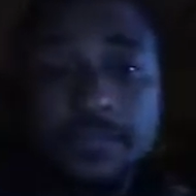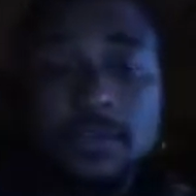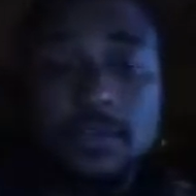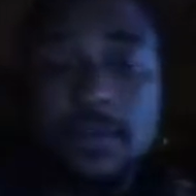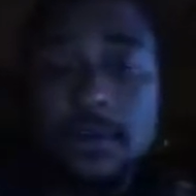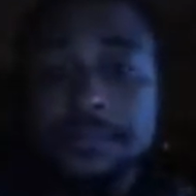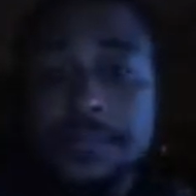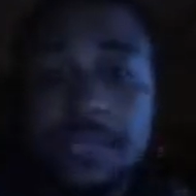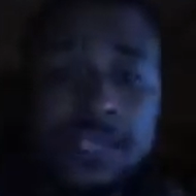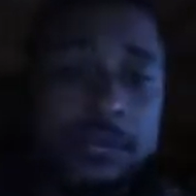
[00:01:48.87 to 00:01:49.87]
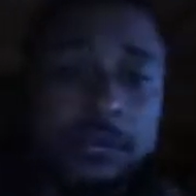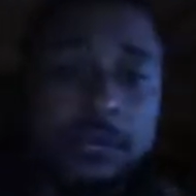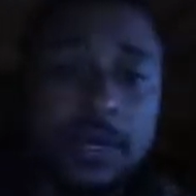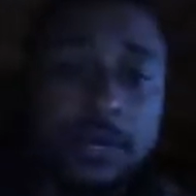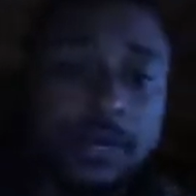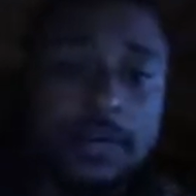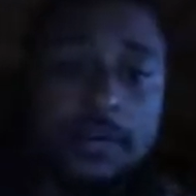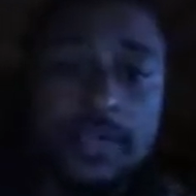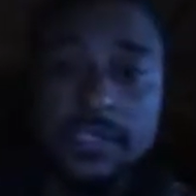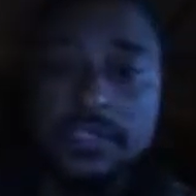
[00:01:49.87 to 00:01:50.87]
it. I could be wrong. I
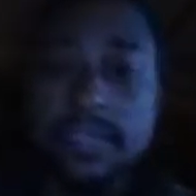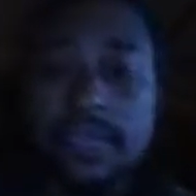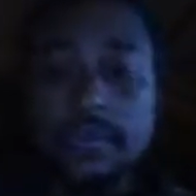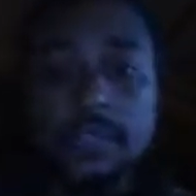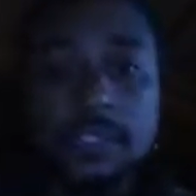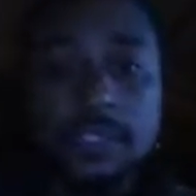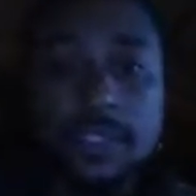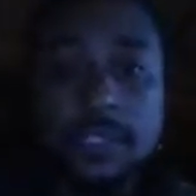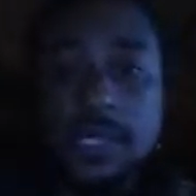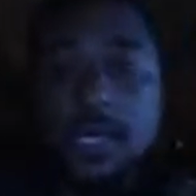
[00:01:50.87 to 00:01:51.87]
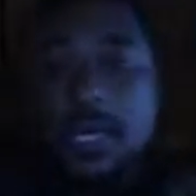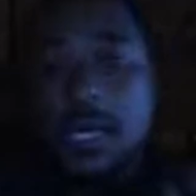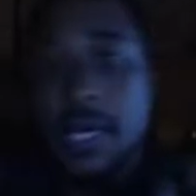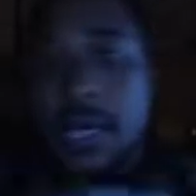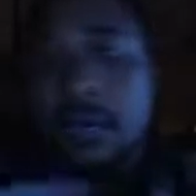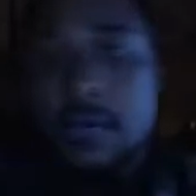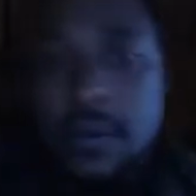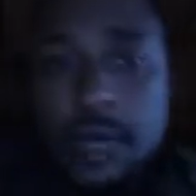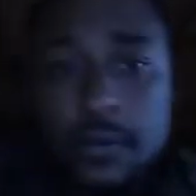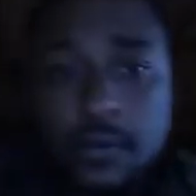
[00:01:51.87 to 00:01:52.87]
go back and check, but I
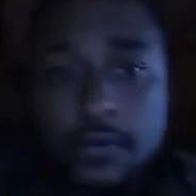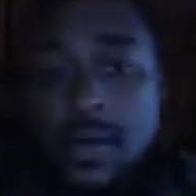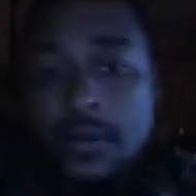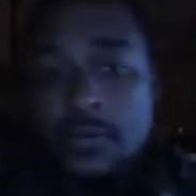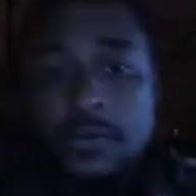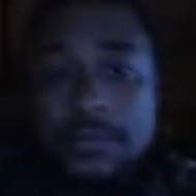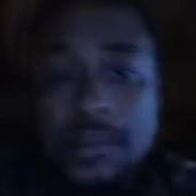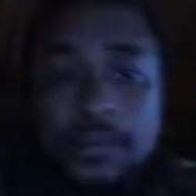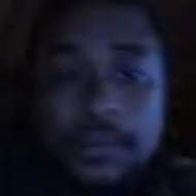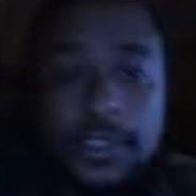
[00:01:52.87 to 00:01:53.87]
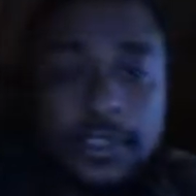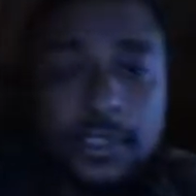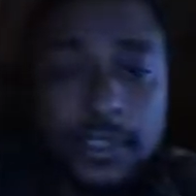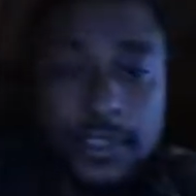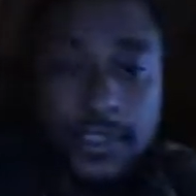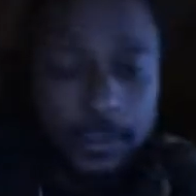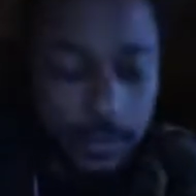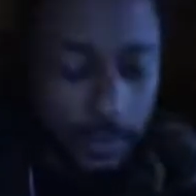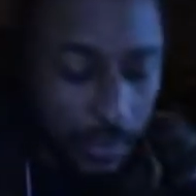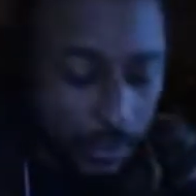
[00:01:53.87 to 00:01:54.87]
don't remember
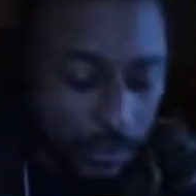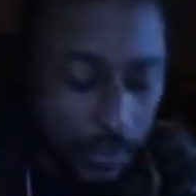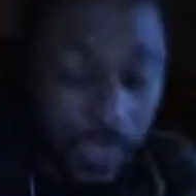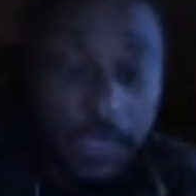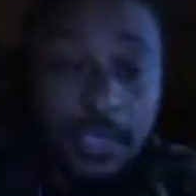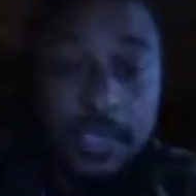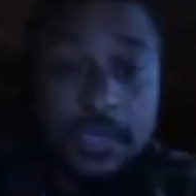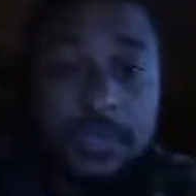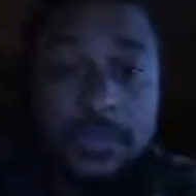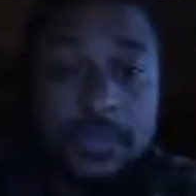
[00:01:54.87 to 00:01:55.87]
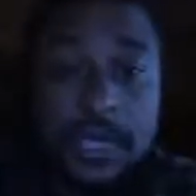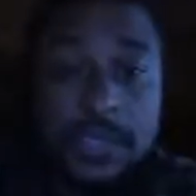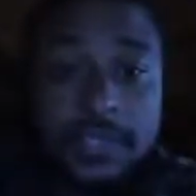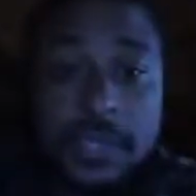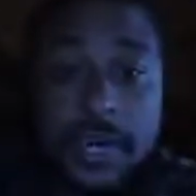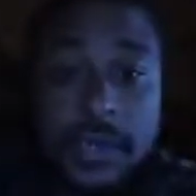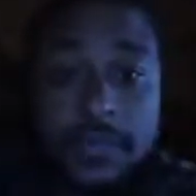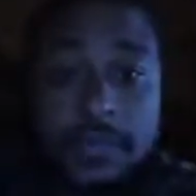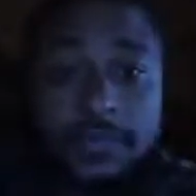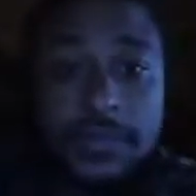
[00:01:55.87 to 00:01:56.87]
any of the Israelites
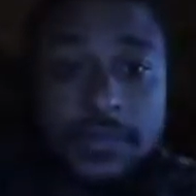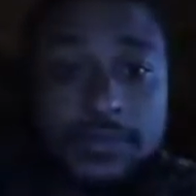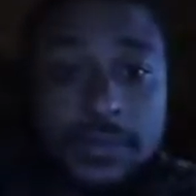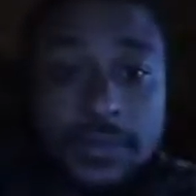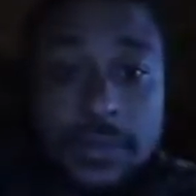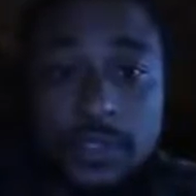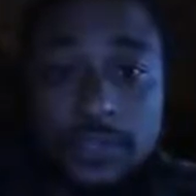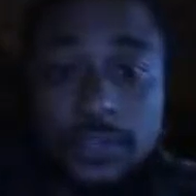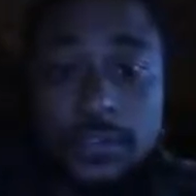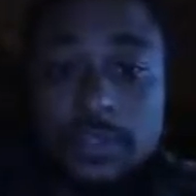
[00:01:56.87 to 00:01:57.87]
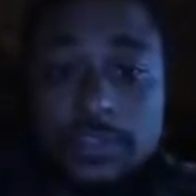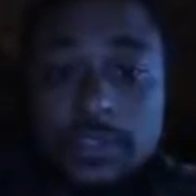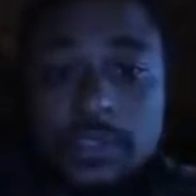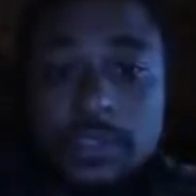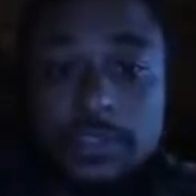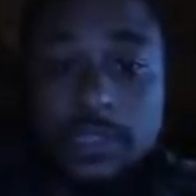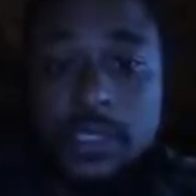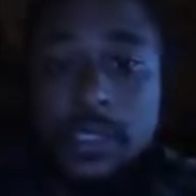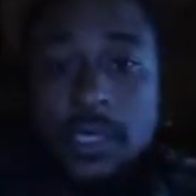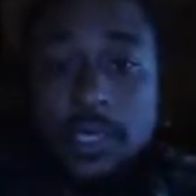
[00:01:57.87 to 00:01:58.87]
dying with the firstborn of Egypt.
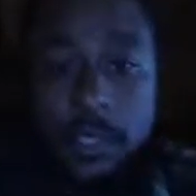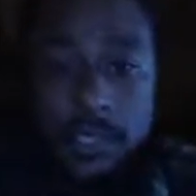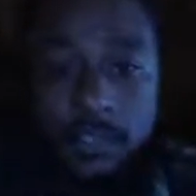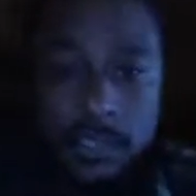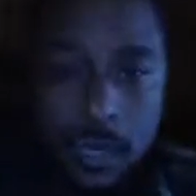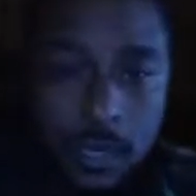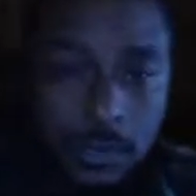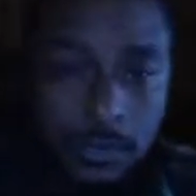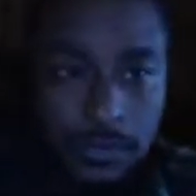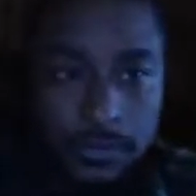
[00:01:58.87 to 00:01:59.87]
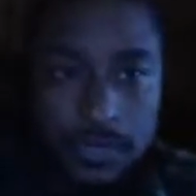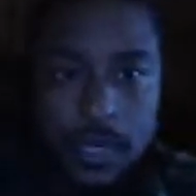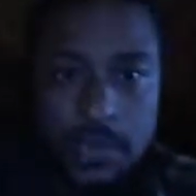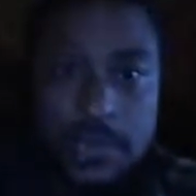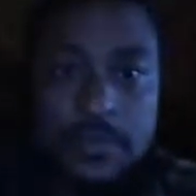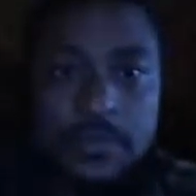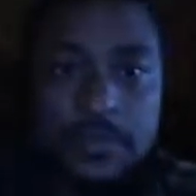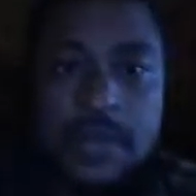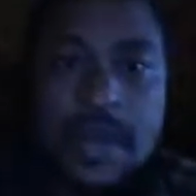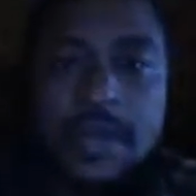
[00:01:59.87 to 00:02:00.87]
And so, that's a
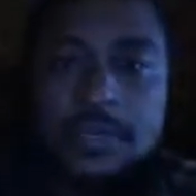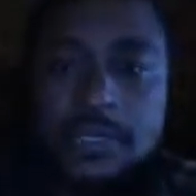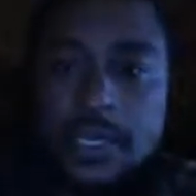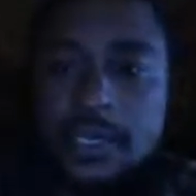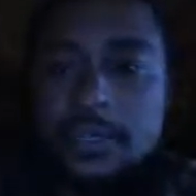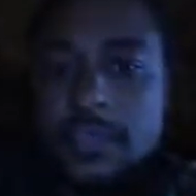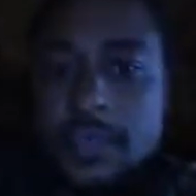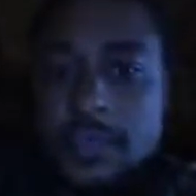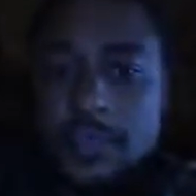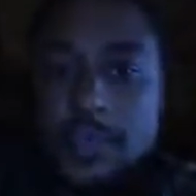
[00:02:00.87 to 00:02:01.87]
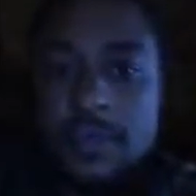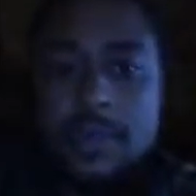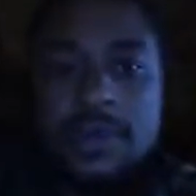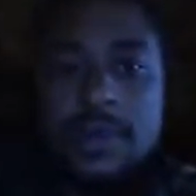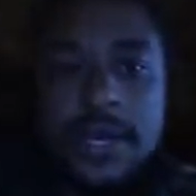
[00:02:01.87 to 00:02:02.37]
reminder to us that when we in one